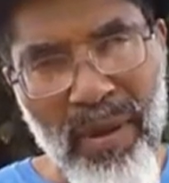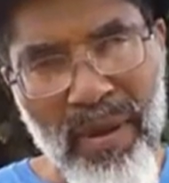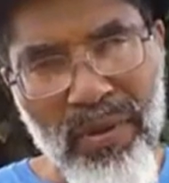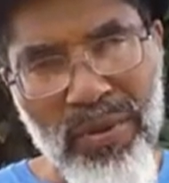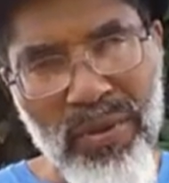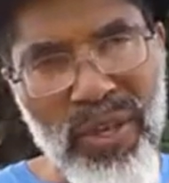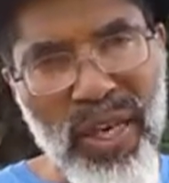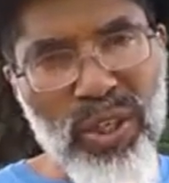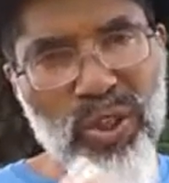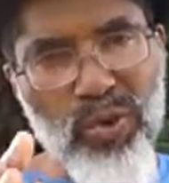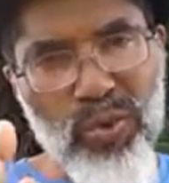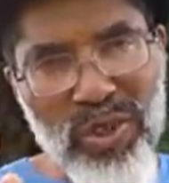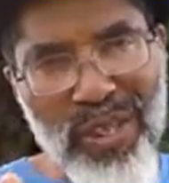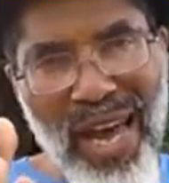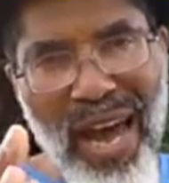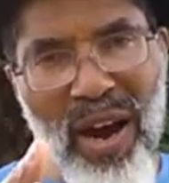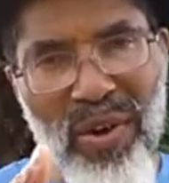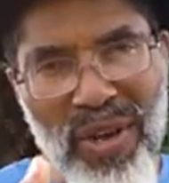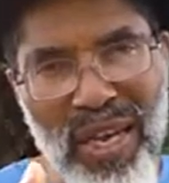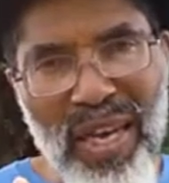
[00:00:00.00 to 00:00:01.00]
See, this
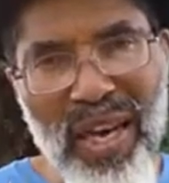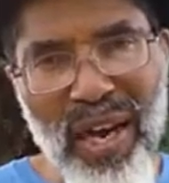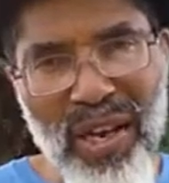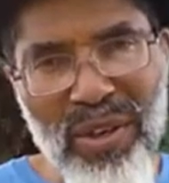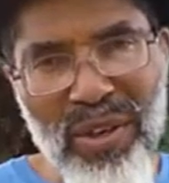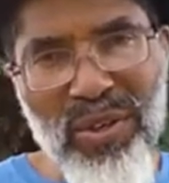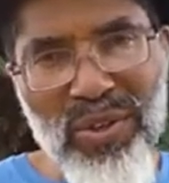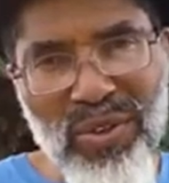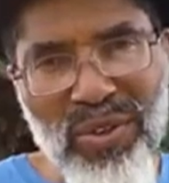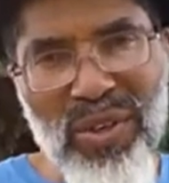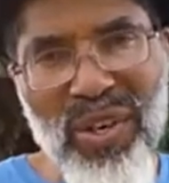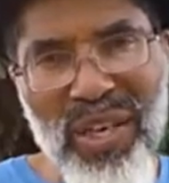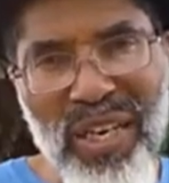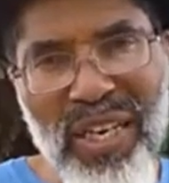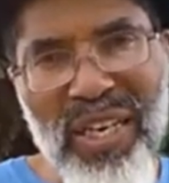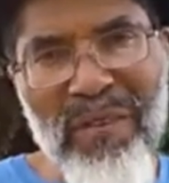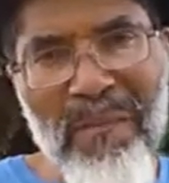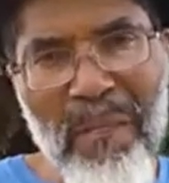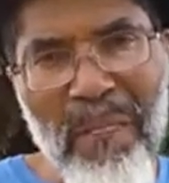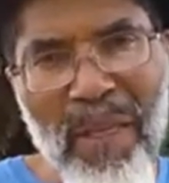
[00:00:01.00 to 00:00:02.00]
was how he understood
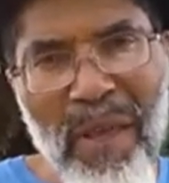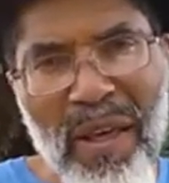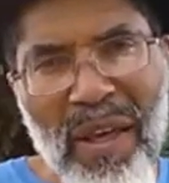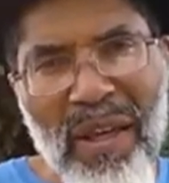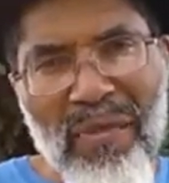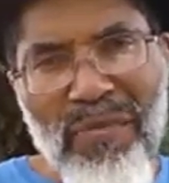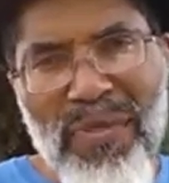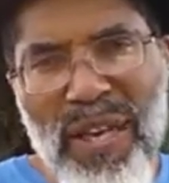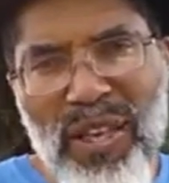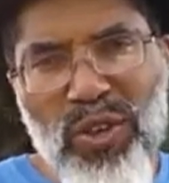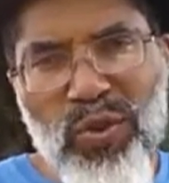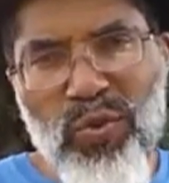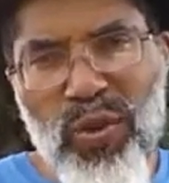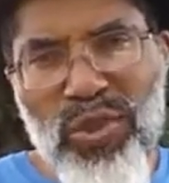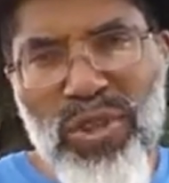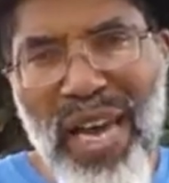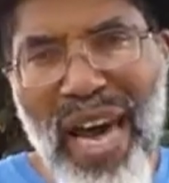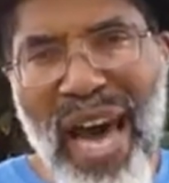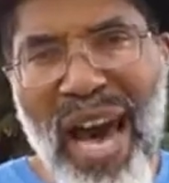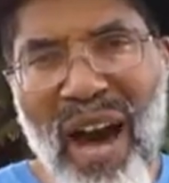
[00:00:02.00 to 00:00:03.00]
it. This
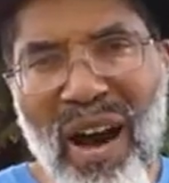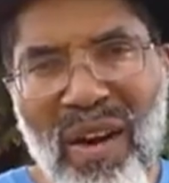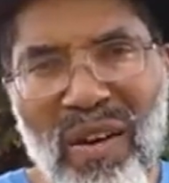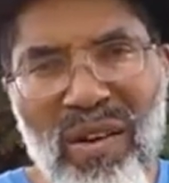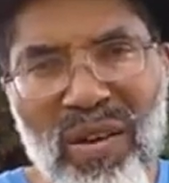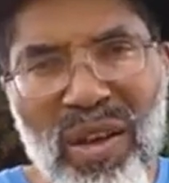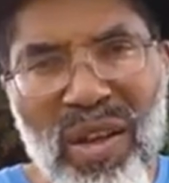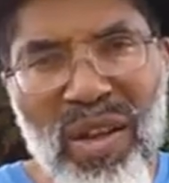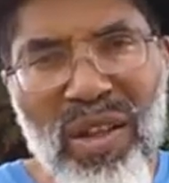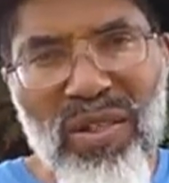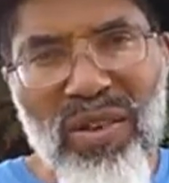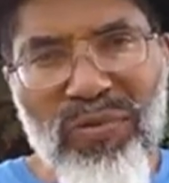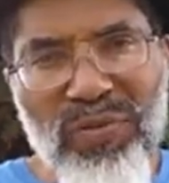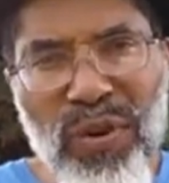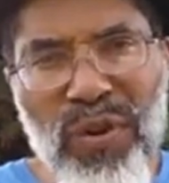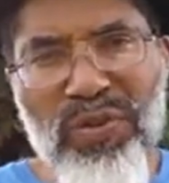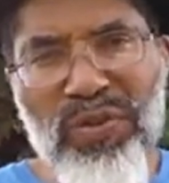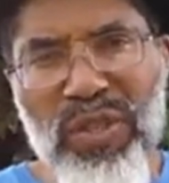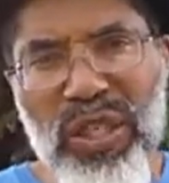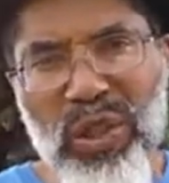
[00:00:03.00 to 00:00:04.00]
was how the
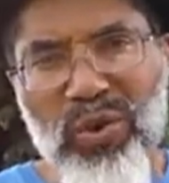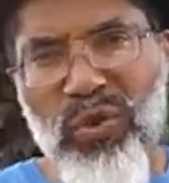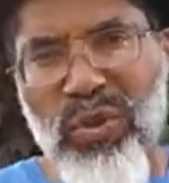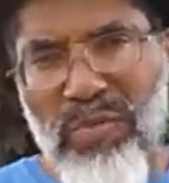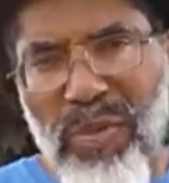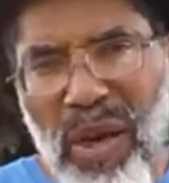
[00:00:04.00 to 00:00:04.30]
first century